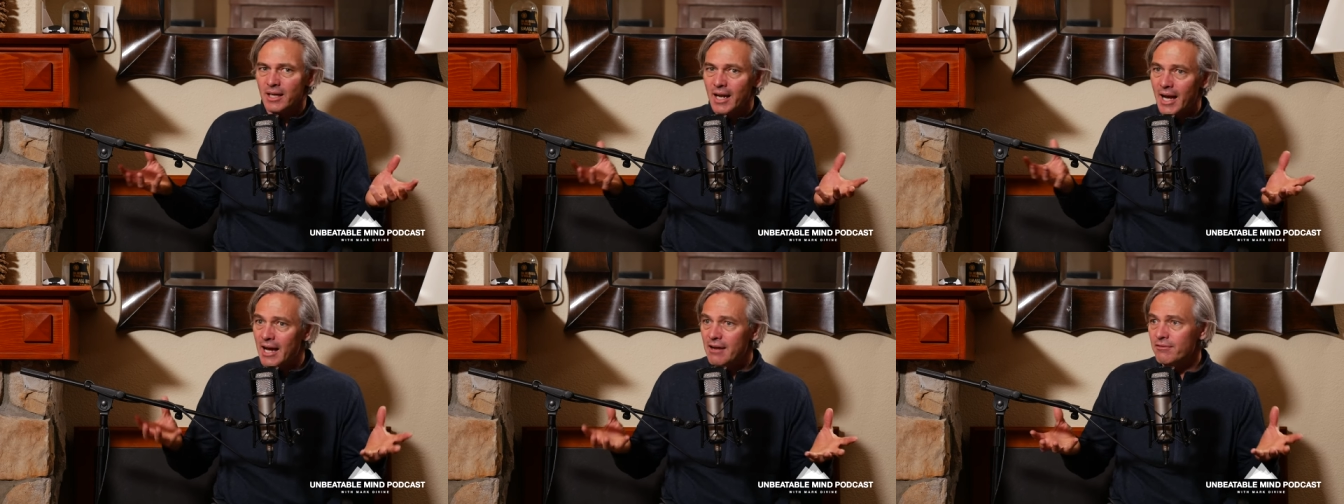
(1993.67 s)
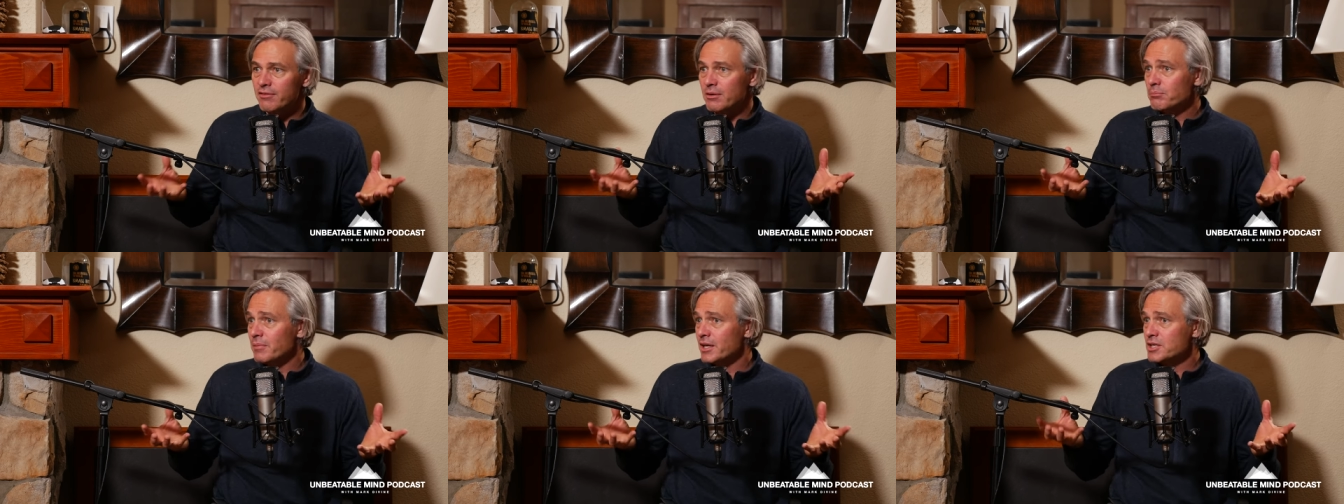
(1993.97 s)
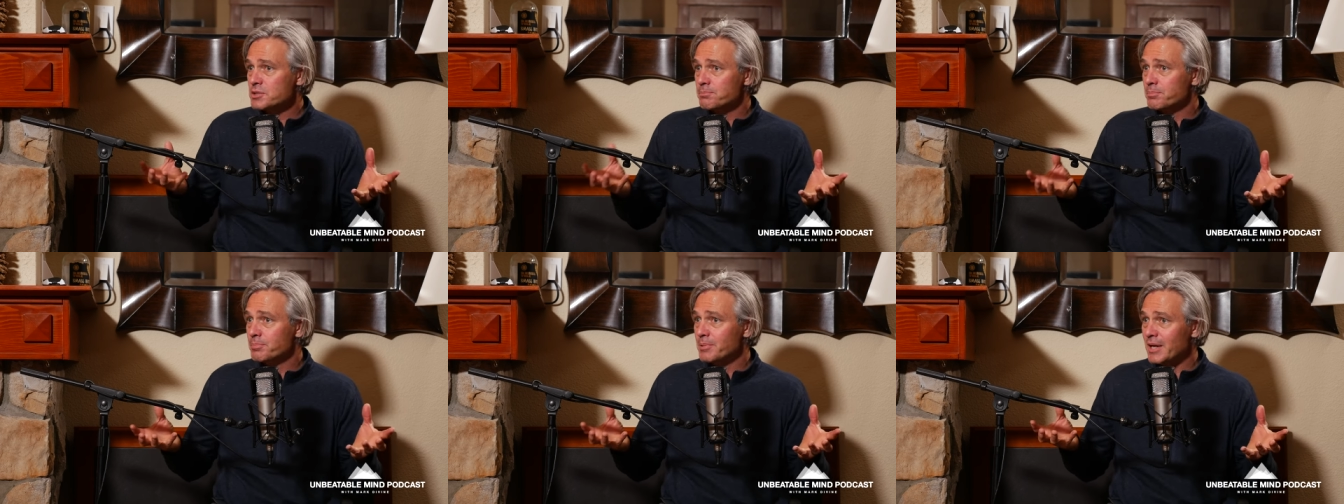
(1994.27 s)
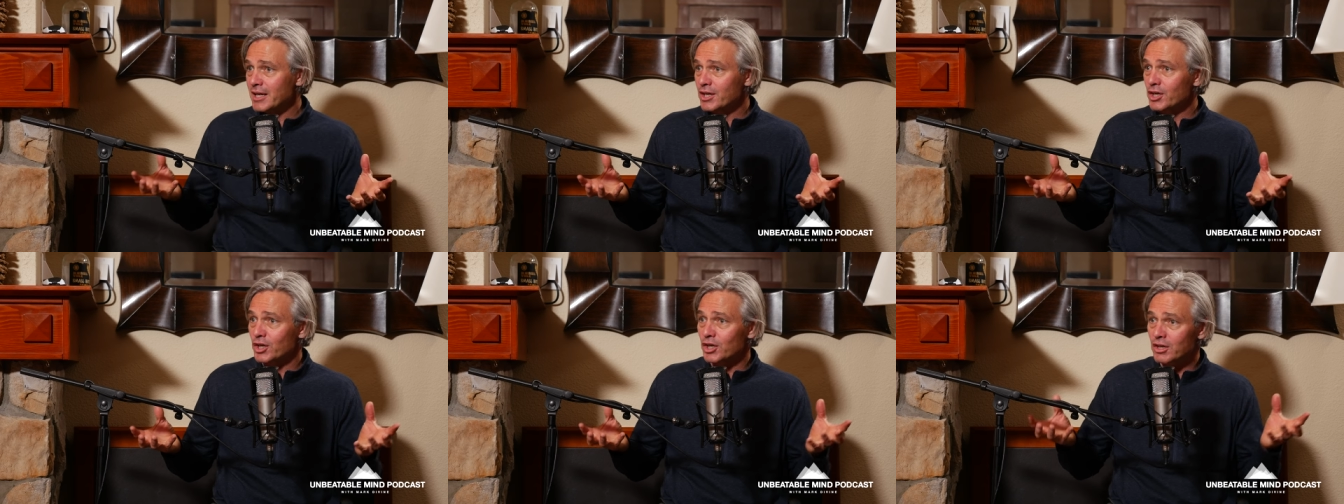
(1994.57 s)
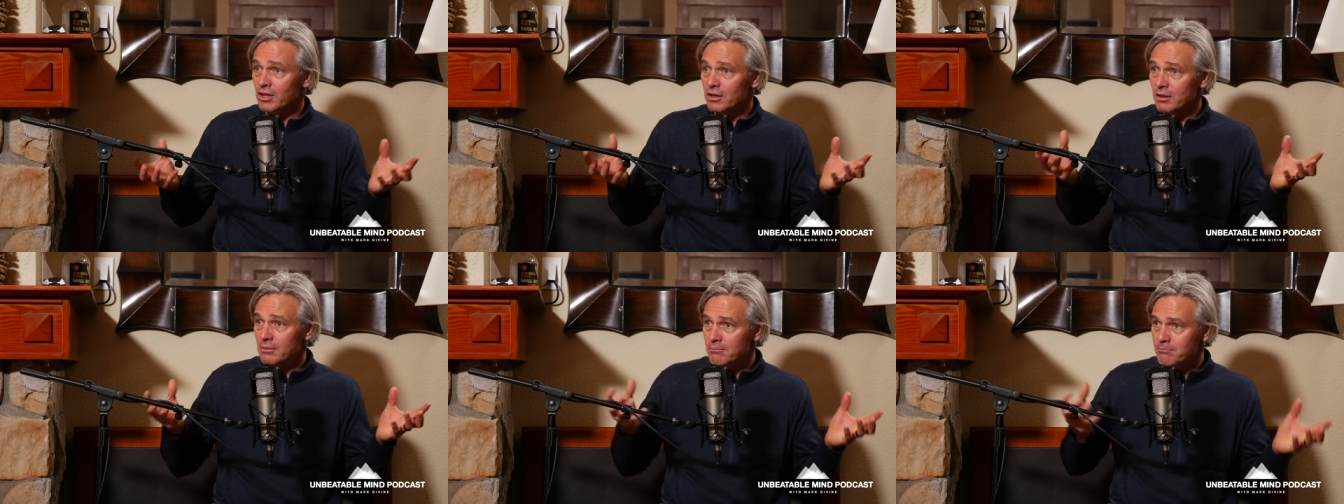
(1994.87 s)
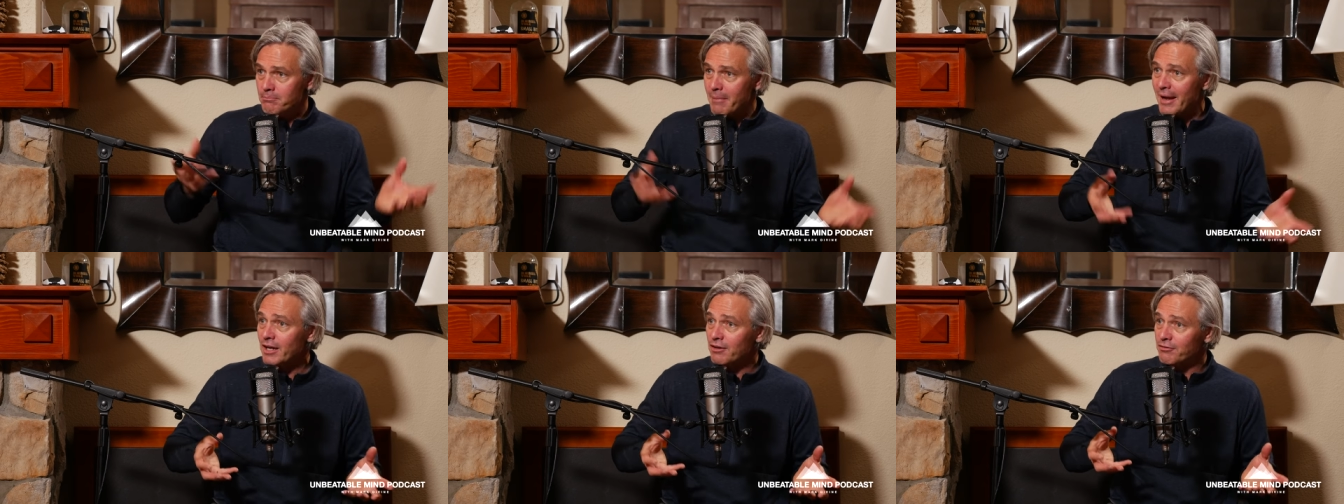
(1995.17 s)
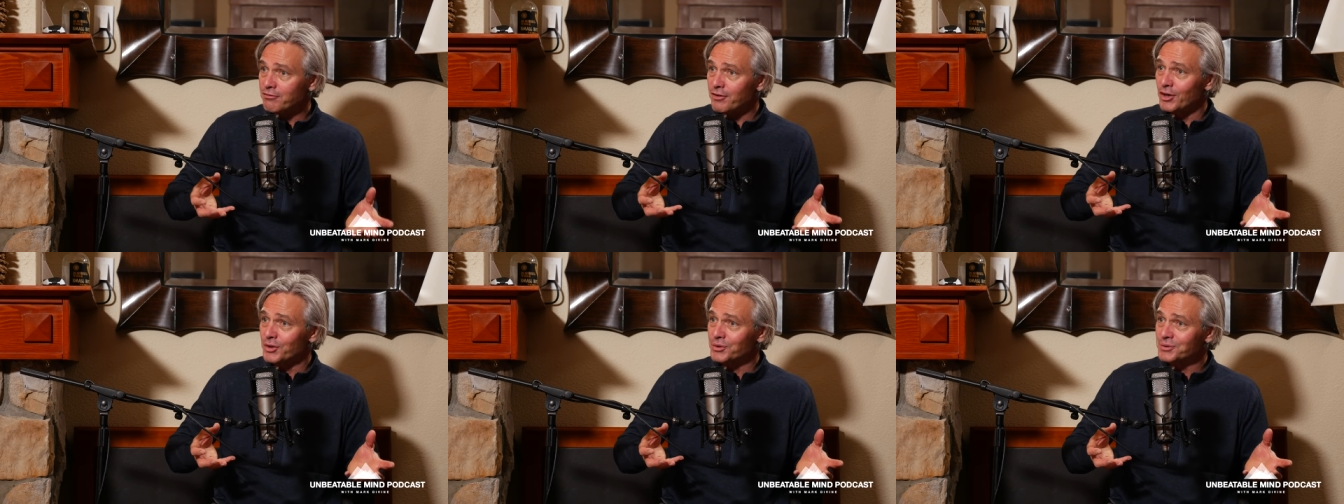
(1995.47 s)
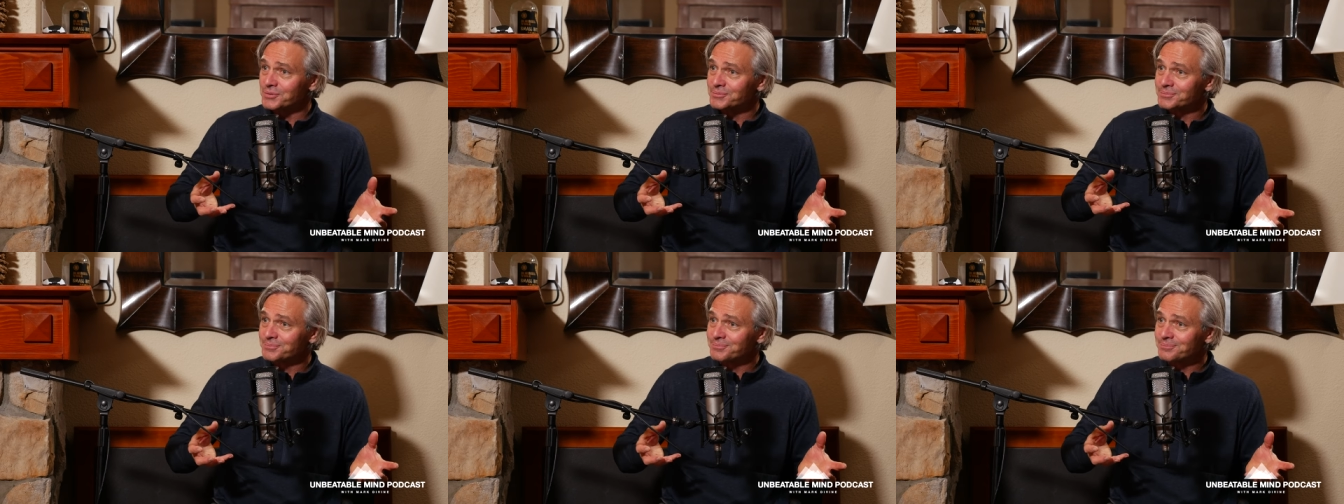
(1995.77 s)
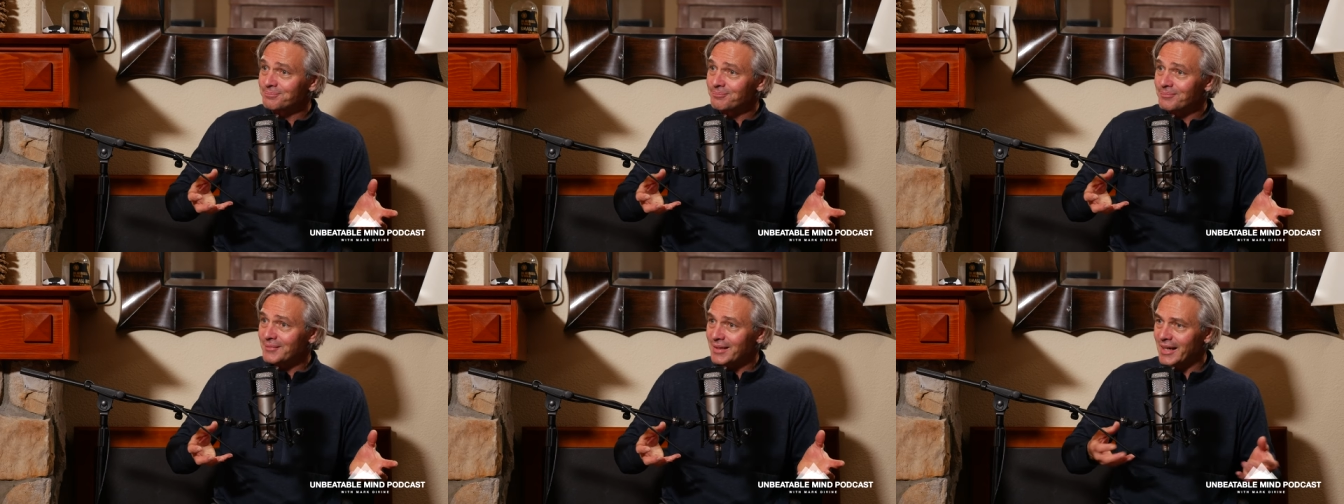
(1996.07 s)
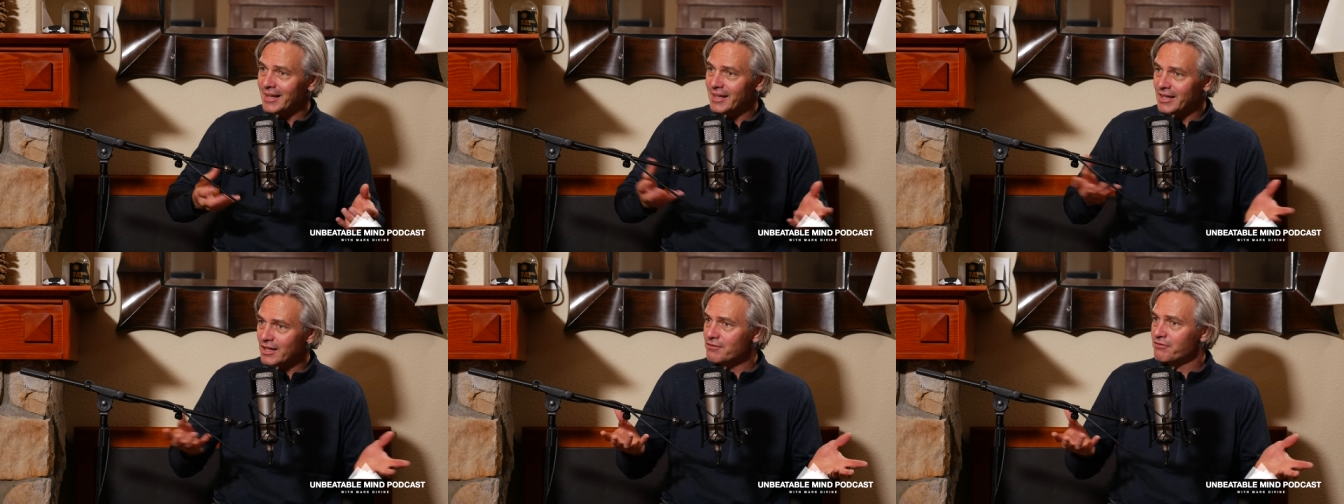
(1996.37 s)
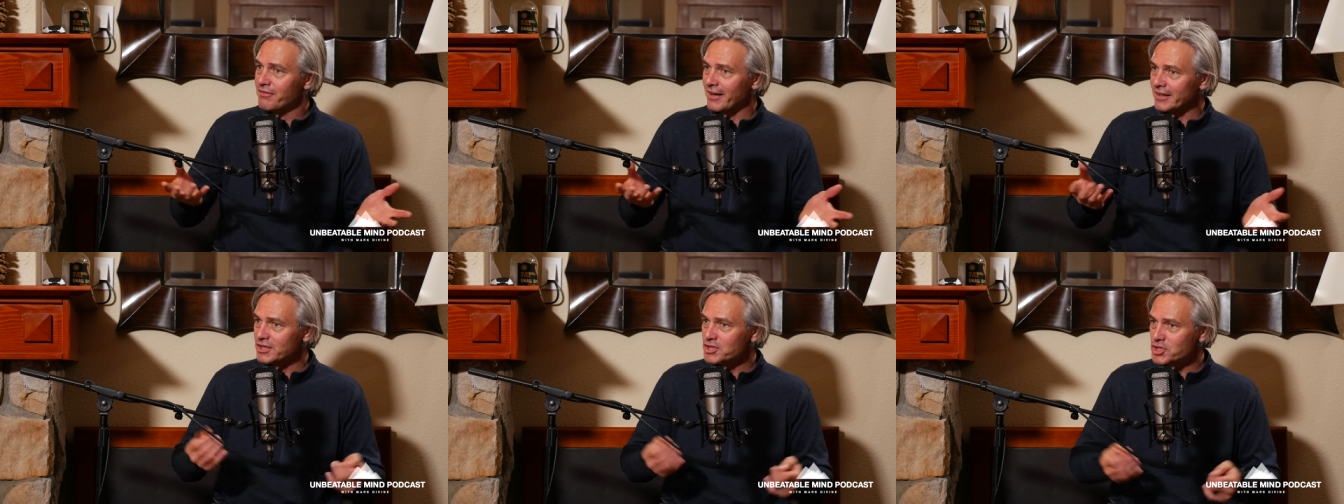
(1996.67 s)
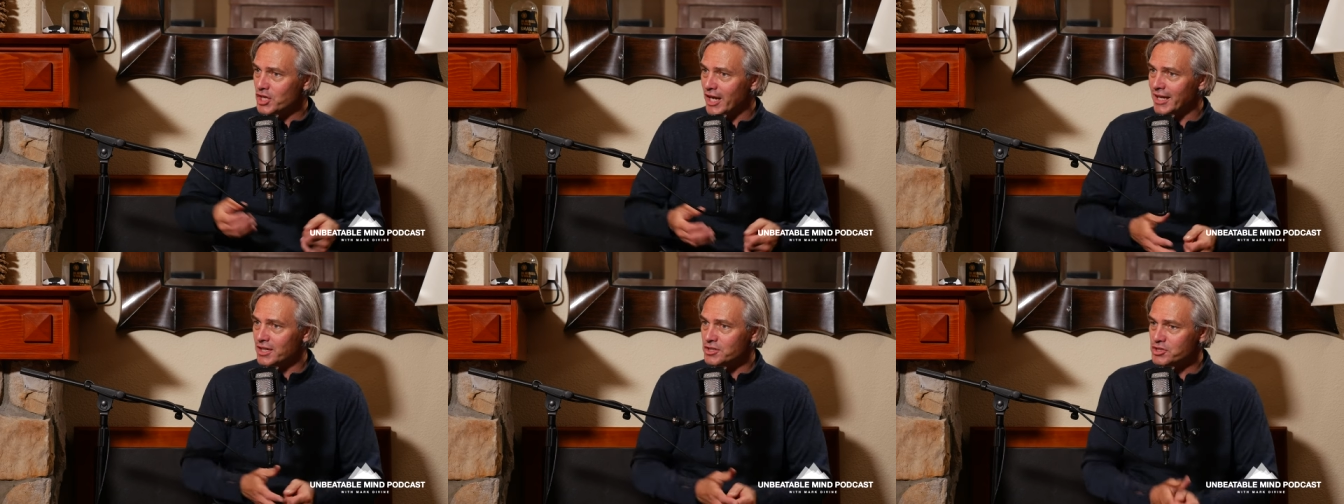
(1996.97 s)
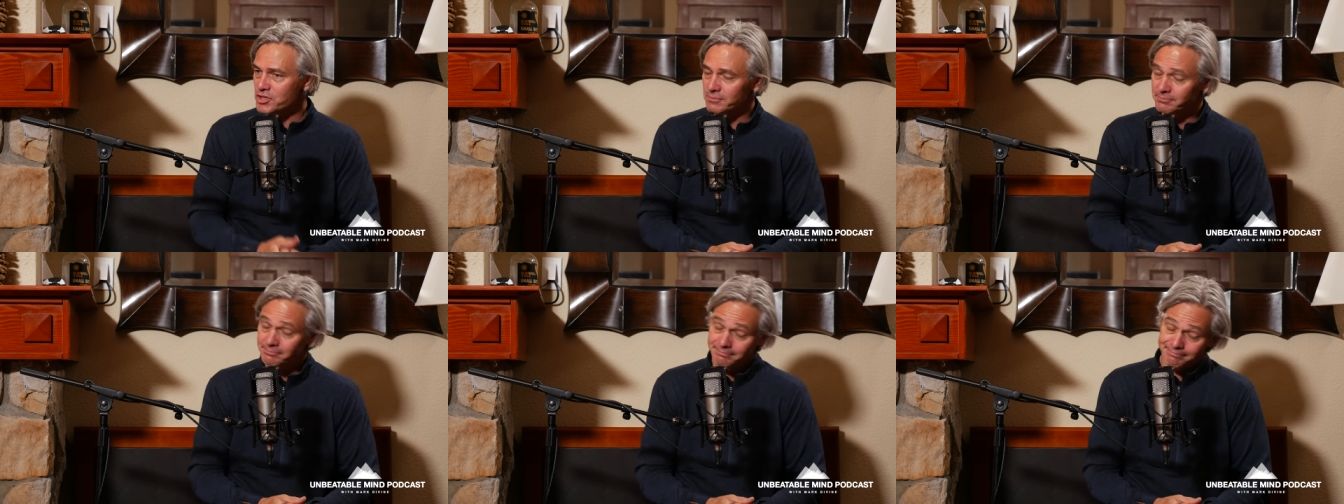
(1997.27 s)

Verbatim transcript: that have a much bigger megaphone and right. can affect a change.